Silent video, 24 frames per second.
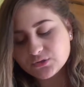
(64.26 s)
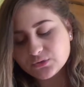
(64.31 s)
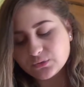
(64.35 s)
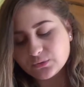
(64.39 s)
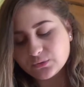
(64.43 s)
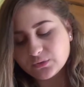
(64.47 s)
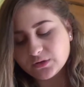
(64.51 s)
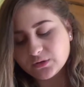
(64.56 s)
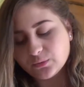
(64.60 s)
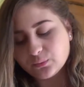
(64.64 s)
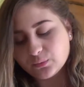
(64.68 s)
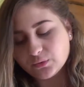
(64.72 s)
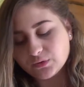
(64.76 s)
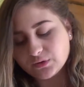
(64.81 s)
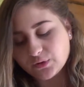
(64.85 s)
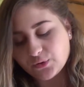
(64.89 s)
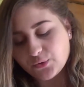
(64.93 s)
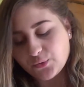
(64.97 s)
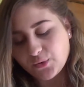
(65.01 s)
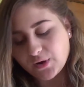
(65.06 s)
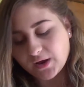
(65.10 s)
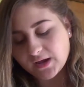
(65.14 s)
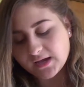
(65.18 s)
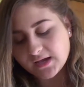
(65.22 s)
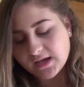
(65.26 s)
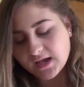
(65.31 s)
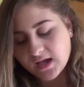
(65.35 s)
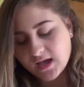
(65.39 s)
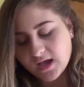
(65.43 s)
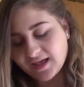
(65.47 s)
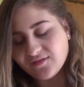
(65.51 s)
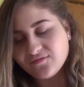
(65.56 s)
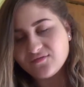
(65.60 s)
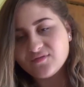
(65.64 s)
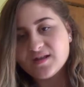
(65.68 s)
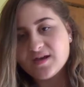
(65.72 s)
truly really great.
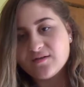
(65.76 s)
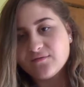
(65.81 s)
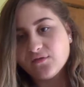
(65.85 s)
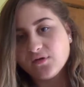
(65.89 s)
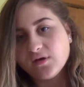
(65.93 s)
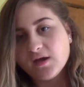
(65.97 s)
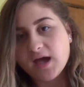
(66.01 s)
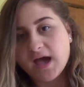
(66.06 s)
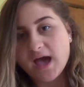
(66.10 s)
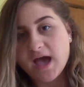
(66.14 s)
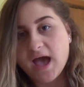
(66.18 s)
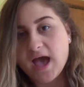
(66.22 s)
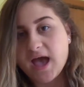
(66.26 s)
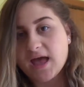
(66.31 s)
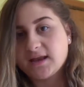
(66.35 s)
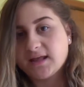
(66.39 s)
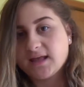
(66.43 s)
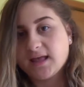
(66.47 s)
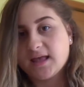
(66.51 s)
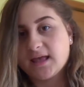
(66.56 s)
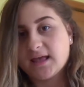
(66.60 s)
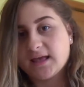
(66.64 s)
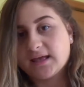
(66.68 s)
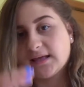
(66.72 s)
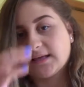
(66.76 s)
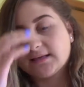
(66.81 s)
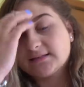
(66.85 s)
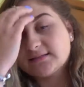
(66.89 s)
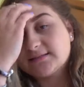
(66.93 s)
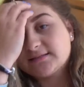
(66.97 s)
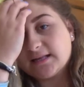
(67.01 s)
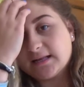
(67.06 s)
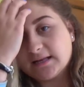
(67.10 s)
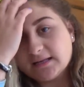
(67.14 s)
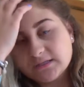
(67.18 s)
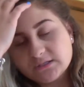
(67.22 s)
I've never had a
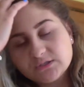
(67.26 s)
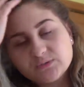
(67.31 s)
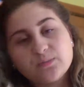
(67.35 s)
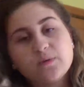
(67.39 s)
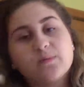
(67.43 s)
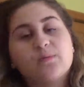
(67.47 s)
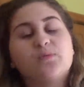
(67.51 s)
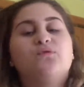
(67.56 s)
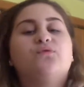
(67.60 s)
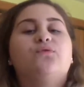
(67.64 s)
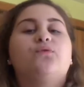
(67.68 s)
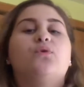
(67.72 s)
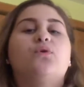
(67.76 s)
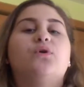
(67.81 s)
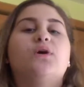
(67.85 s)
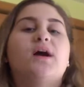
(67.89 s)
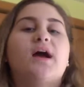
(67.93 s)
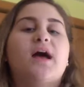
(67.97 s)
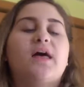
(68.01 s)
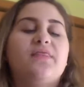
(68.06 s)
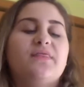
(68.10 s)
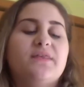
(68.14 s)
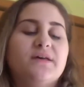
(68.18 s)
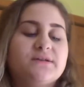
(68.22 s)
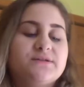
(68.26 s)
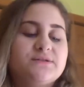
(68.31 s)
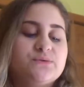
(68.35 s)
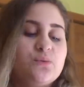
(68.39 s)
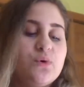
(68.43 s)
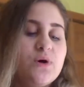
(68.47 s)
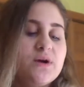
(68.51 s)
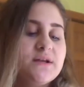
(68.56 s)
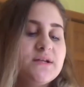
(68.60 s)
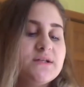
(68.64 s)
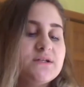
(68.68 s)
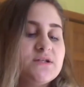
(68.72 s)
setting spray before, and this
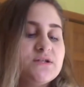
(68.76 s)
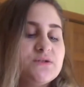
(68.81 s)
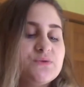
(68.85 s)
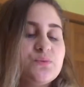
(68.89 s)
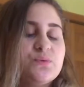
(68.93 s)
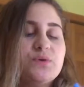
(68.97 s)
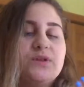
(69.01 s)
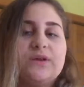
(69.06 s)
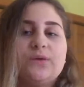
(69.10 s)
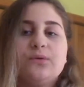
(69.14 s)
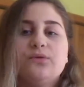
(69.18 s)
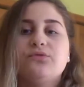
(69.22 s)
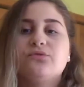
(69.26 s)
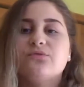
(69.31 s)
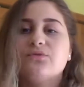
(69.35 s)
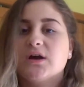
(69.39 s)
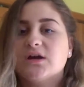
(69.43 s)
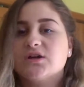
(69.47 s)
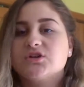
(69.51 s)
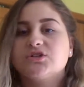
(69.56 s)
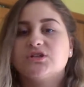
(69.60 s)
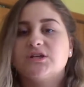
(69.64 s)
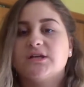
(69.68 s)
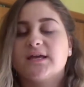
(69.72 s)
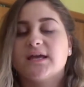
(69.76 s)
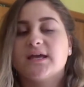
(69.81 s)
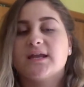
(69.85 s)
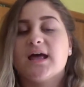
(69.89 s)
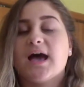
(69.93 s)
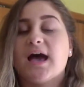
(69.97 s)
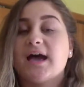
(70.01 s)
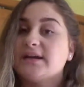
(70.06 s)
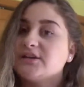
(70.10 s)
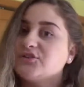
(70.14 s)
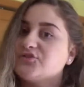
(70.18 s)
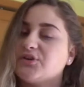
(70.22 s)
one is just really refreshing and
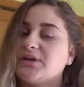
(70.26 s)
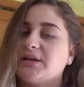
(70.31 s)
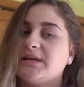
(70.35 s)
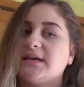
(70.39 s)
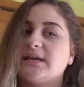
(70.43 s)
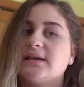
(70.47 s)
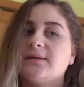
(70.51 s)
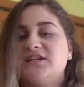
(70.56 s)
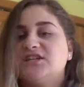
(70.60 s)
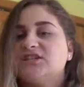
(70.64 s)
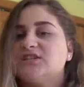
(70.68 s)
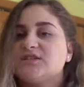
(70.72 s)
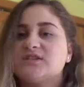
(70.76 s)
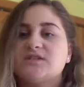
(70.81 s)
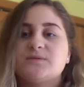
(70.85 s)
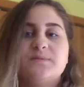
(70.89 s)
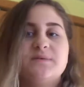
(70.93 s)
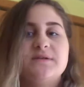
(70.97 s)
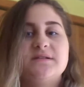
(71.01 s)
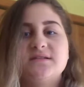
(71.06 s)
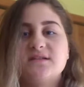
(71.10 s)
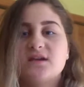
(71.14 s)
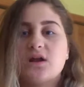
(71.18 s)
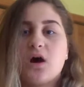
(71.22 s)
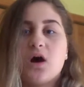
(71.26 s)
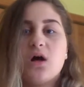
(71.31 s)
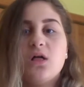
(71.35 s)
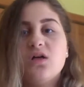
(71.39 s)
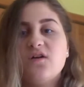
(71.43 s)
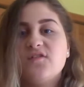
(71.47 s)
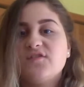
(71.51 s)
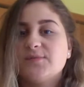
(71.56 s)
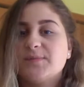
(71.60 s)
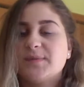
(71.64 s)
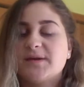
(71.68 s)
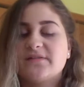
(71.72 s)
hydrating. I just mist it all
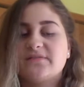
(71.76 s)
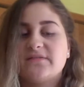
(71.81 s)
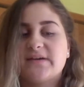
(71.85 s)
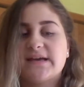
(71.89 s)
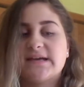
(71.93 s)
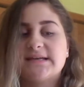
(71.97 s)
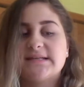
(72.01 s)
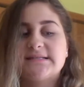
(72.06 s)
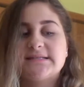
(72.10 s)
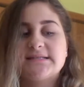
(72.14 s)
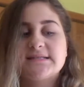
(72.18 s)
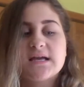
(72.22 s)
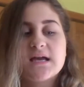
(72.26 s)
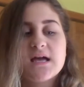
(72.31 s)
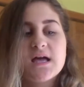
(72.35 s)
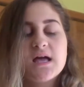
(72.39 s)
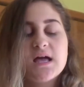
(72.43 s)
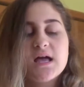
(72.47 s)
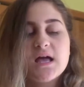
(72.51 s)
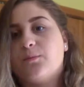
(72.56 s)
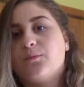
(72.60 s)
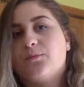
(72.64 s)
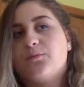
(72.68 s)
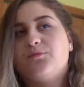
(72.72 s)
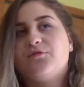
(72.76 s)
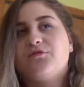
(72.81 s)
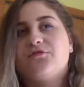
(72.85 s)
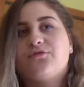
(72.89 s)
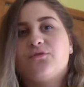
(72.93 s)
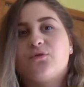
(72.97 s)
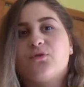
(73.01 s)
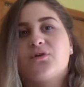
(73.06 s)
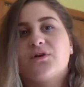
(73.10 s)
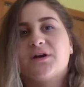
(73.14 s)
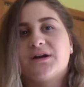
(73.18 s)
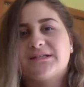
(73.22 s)
over my face
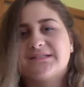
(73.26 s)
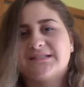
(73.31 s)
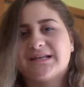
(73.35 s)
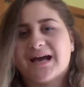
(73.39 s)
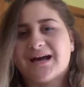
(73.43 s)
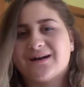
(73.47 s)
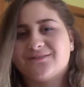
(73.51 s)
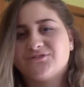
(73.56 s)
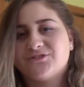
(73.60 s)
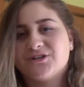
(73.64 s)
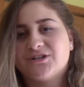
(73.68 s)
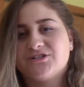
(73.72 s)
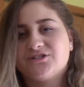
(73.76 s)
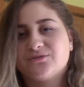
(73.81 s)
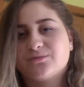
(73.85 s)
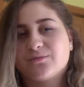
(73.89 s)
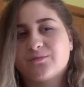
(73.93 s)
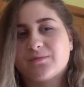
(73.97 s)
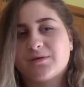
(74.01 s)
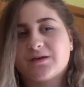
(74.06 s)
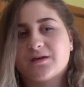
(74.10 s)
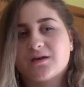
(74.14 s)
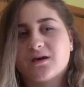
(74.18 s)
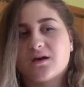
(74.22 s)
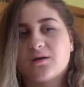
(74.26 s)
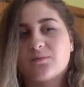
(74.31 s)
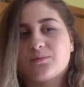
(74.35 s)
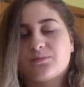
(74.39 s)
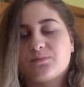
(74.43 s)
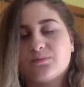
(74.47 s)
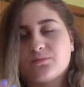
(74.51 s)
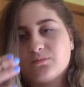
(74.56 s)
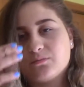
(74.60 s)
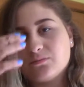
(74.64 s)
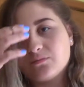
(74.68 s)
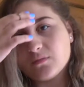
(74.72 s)
before and after I do my makeup.
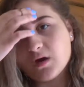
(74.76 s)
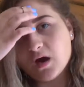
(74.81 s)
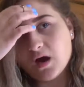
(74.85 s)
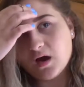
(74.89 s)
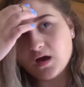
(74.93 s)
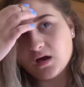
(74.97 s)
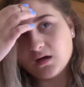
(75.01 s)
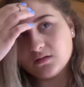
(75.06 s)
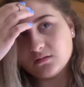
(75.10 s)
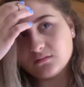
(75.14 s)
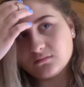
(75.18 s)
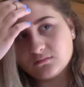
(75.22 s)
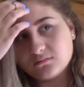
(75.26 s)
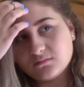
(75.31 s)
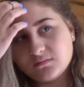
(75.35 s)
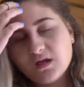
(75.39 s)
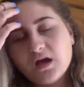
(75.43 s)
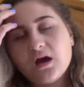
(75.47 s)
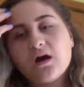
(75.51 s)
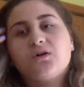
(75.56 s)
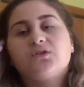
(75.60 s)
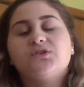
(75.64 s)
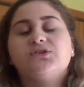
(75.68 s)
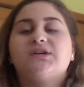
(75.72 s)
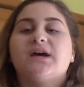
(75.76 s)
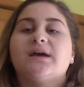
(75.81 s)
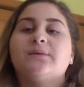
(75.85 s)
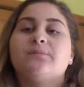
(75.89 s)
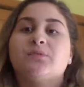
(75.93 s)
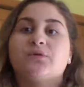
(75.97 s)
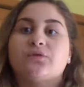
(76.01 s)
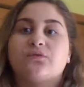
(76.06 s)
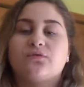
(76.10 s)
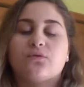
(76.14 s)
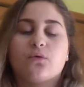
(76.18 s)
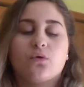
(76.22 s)
Not all the time
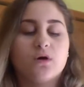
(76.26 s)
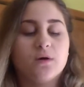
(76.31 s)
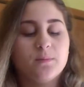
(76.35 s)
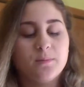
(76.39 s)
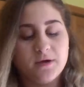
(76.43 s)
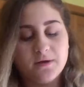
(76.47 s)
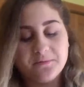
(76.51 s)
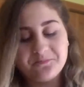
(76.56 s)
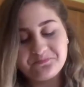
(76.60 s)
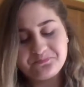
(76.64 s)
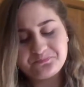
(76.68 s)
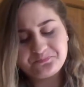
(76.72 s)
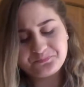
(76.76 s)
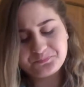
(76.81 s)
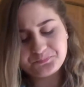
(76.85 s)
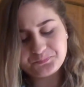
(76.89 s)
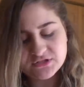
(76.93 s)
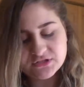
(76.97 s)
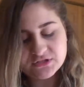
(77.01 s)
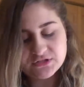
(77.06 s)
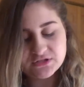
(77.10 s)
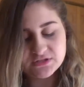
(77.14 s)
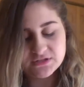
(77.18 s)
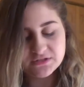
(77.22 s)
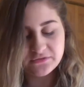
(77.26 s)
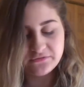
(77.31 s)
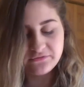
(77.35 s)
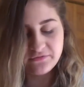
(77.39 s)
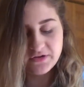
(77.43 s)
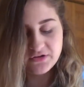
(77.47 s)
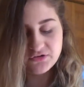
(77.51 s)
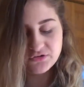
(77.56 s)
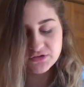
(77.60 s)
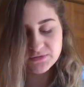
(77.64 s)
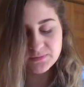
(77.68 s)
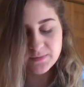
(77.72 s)
before, but it's just a
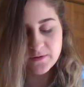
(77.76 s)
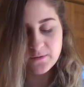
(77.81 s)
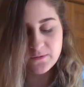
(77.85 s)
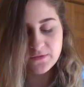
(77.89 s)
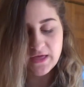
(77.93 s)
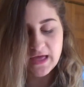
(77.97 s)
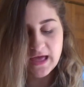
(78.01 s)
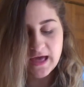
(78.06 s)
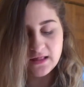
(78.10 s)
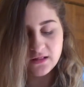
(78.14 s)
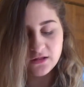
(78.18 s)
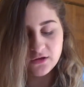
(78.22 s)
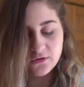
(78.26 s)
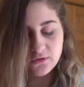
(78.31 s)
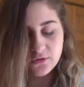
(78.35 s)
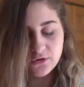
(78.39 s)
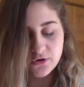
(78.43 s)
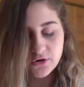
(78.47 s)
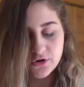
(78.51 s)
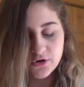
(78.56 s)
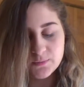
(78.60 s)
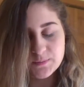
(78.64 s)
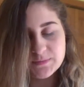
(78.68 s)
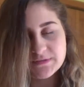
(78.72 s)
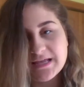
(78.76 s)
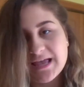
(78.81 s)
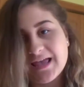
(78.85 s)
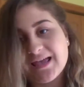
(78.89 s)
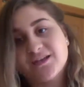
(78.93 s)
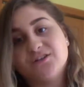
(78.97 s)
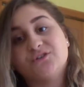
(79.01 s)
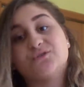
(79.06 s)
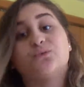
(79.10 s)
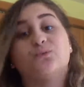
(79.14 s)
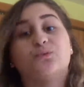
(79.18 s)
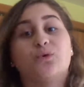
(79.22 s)
facial spray with aloe, herbs,
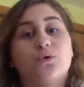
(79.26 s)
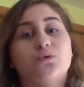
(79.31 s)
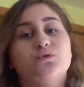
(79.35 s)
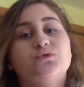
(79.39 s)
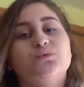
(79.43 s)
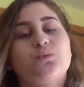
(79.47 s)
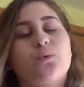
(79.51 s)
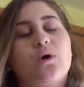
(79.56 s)
and rose